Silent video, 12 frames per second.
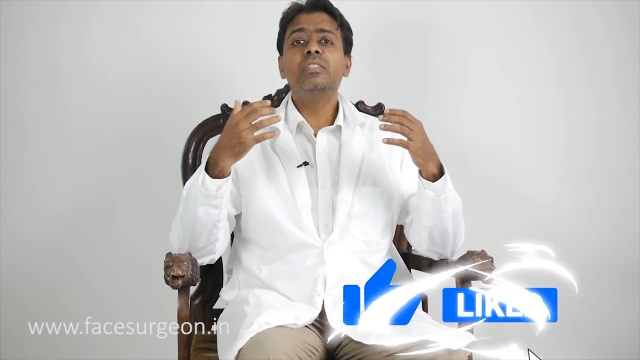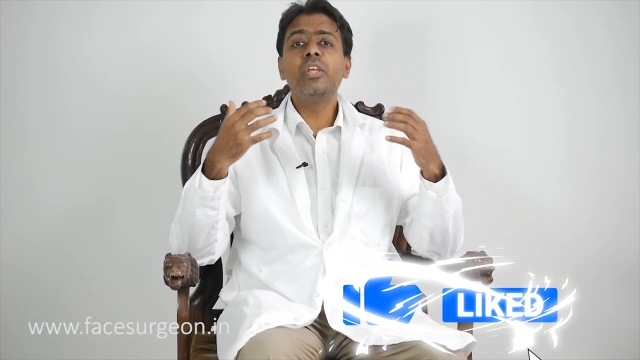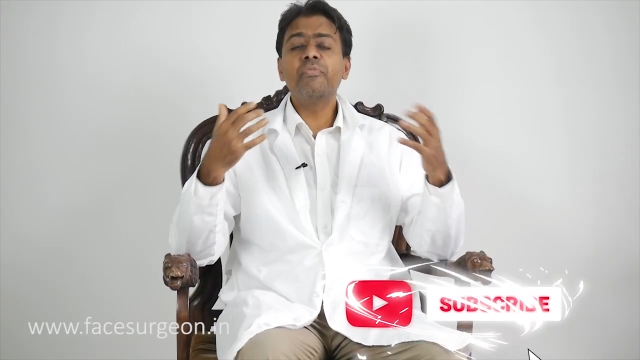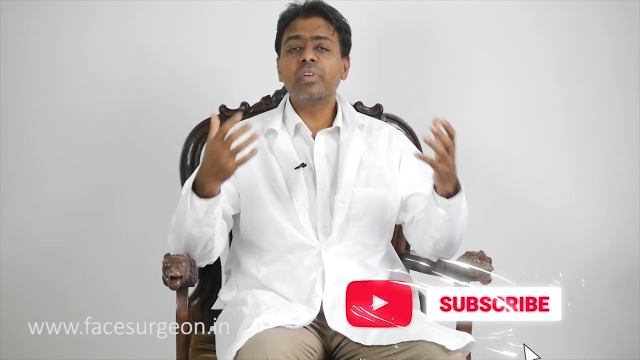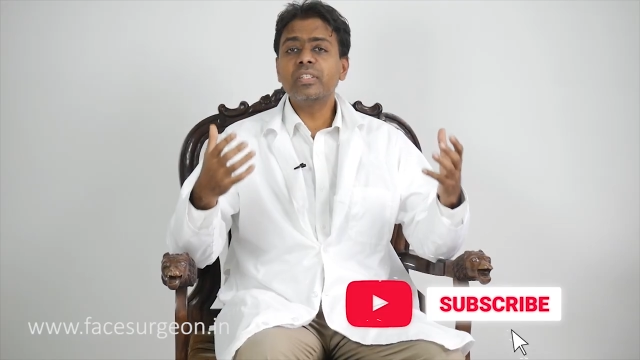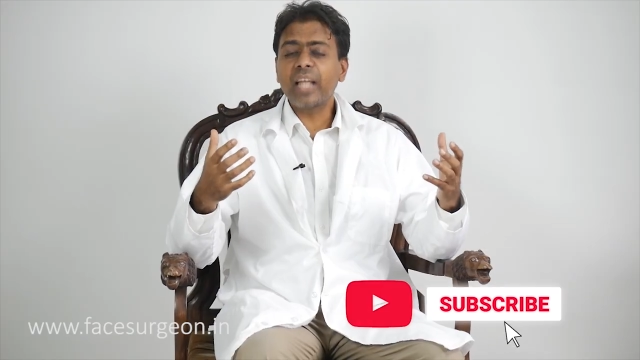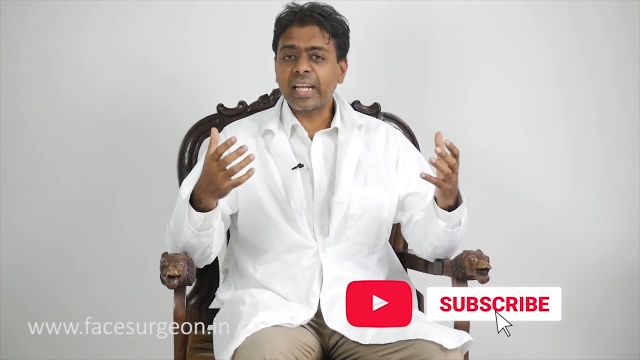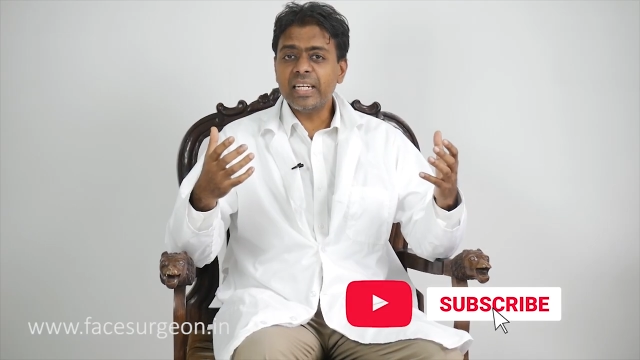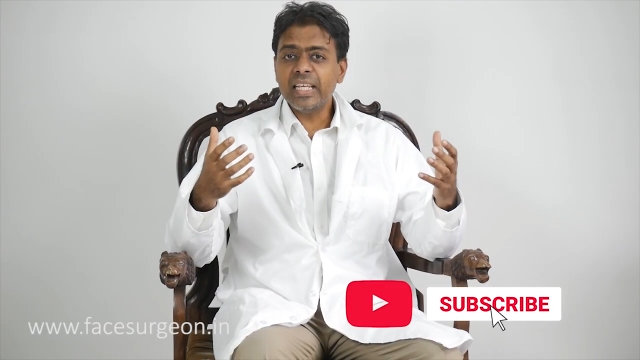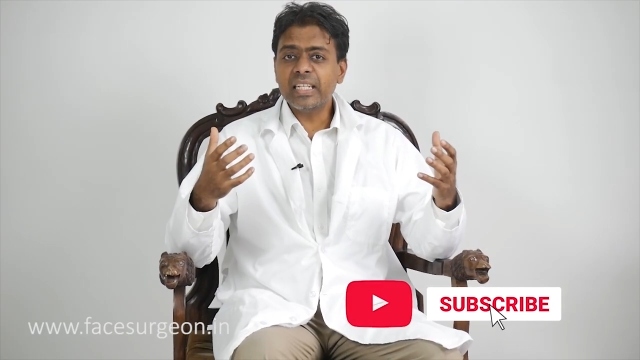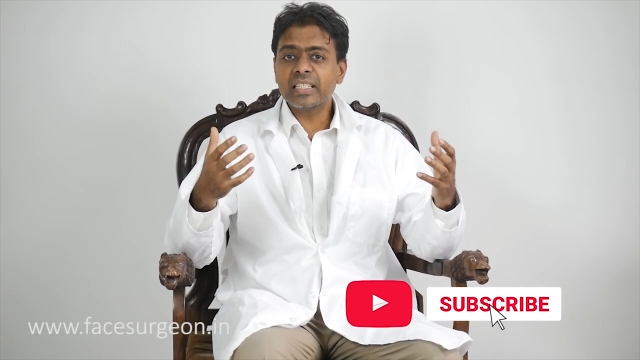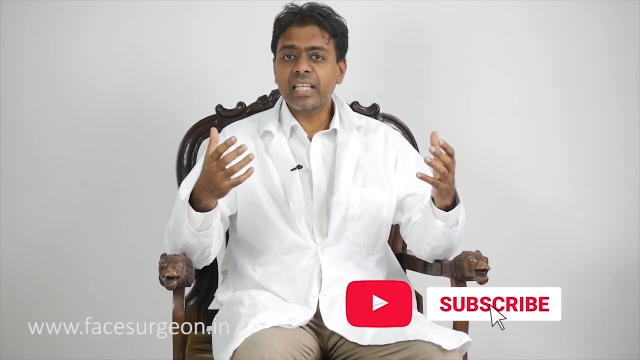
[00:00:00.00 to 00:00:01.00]
different
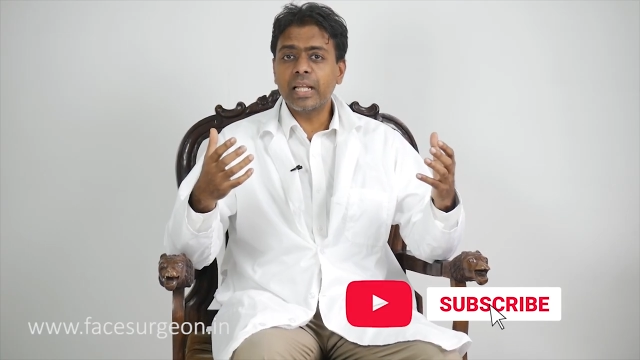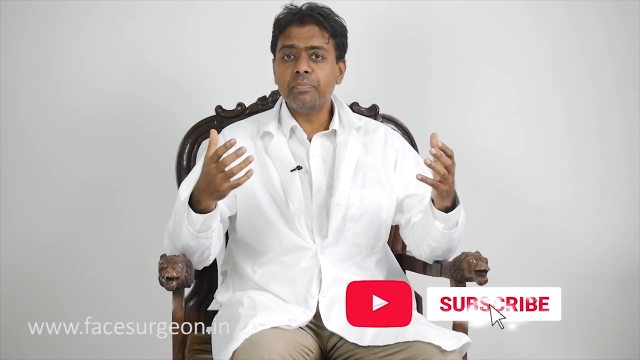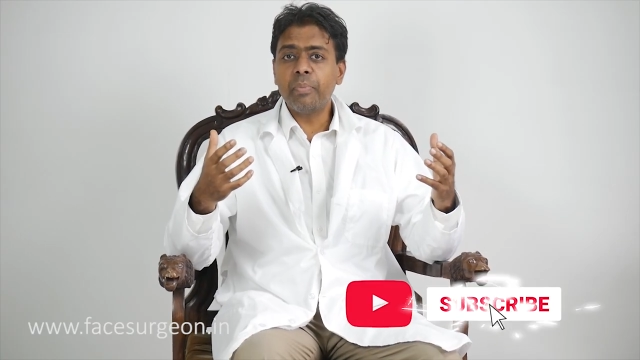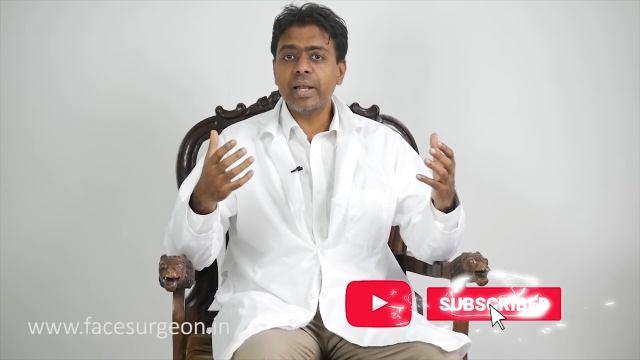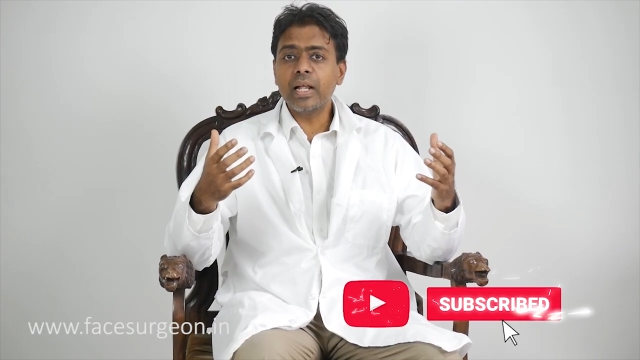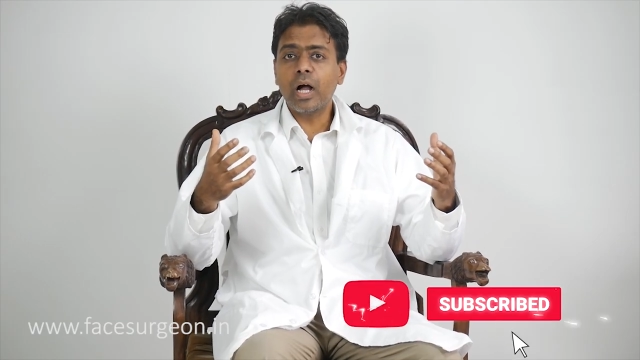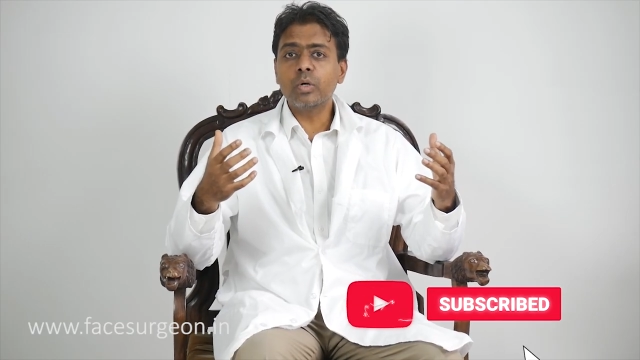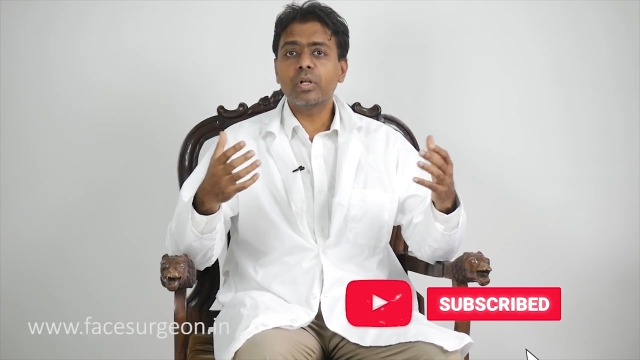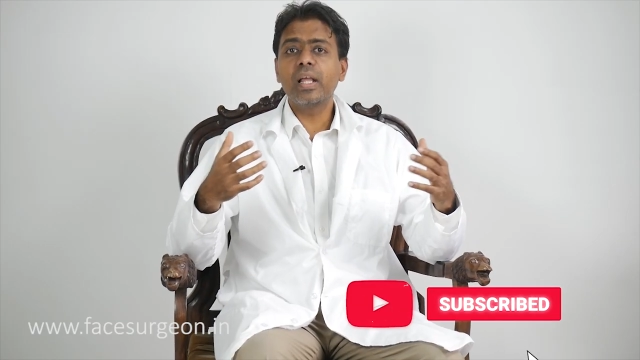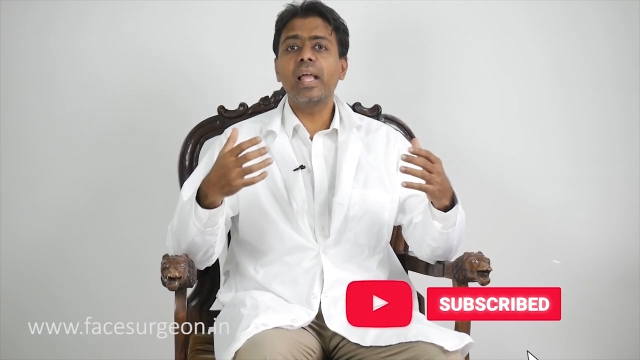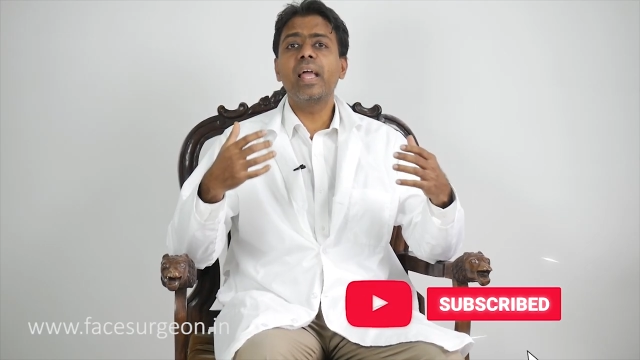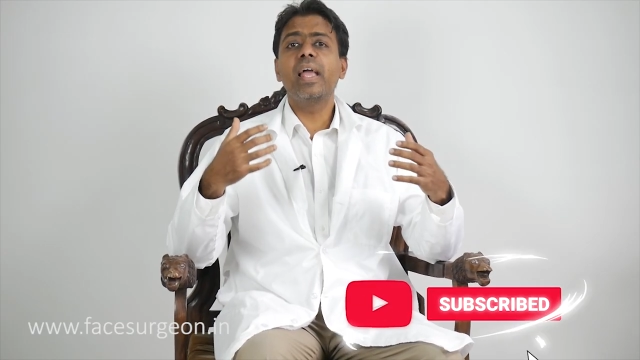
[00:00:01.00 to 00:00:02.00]
techniques can bring
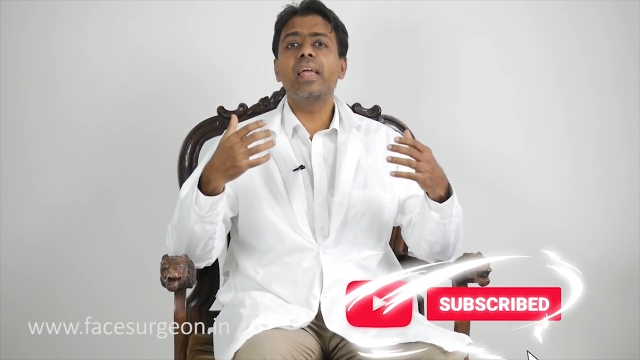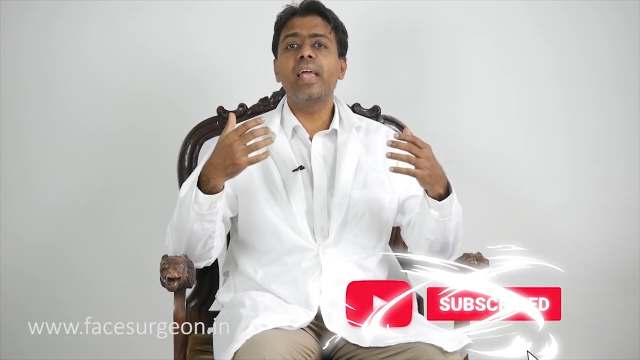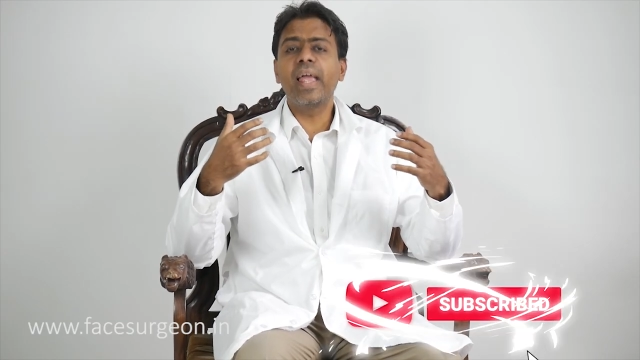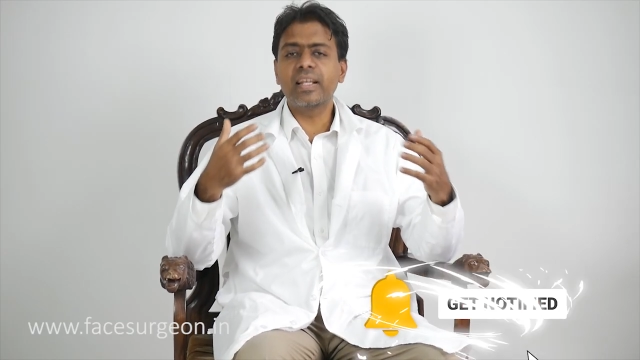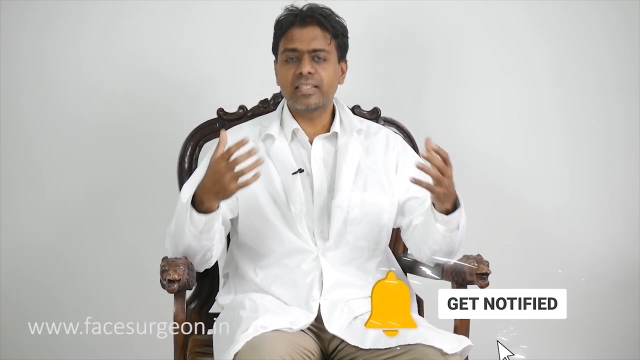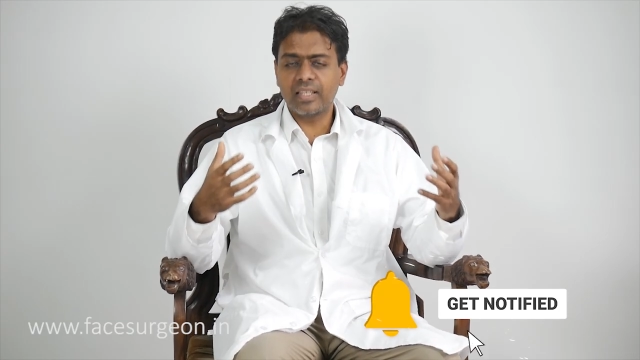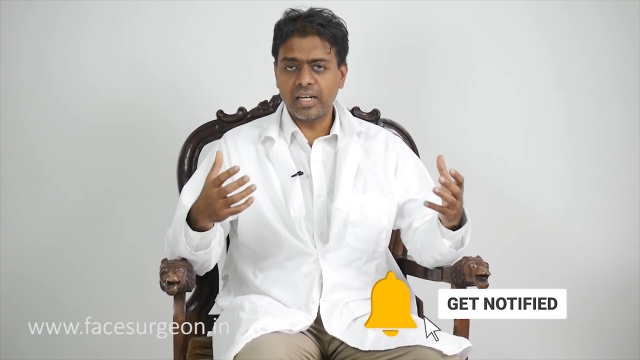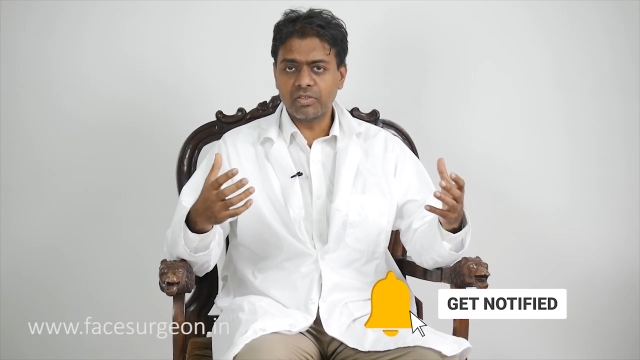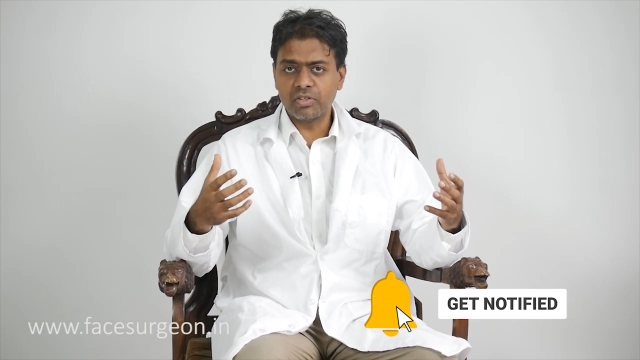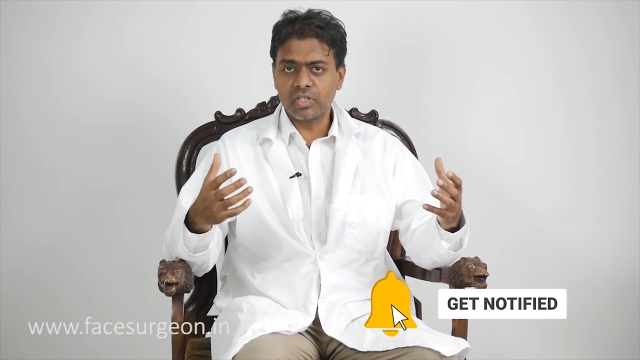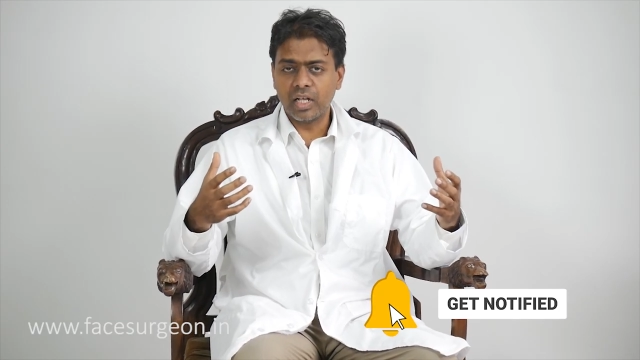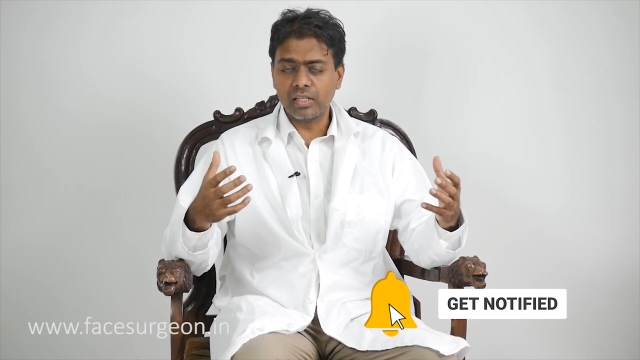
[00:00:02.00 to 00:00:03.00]
out excellent
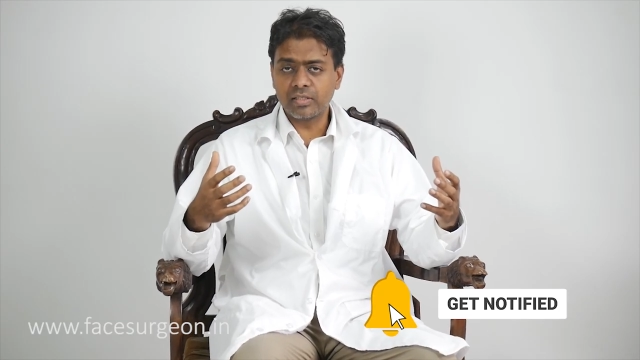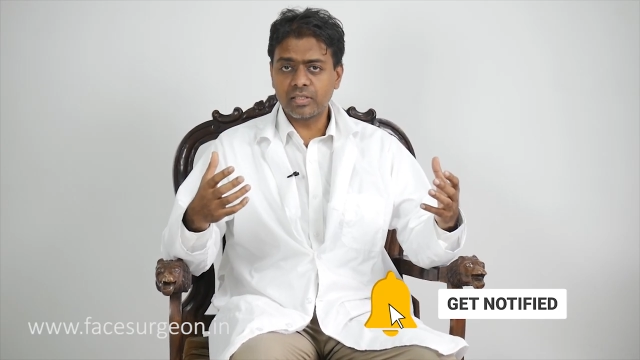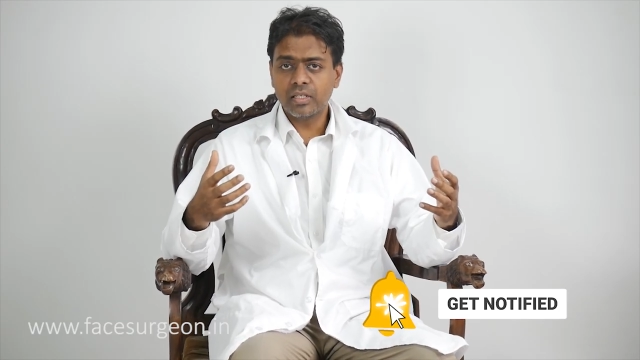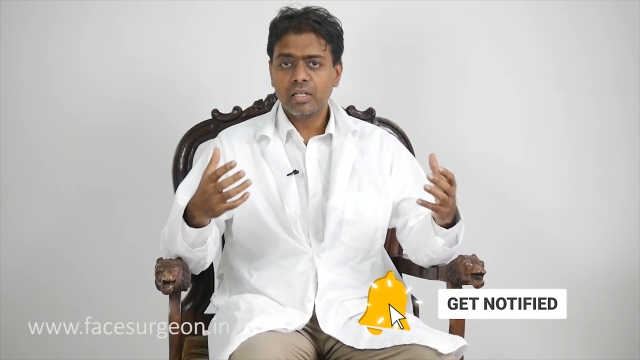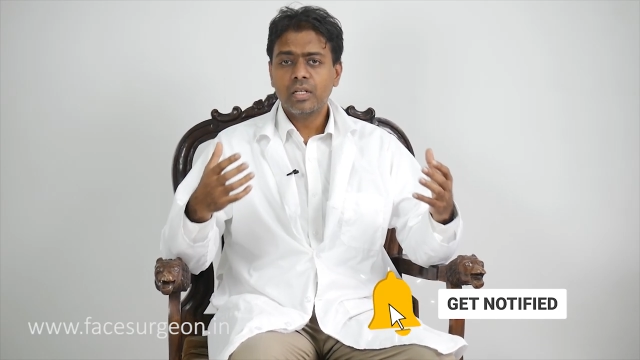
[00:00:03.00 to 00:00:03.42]
results.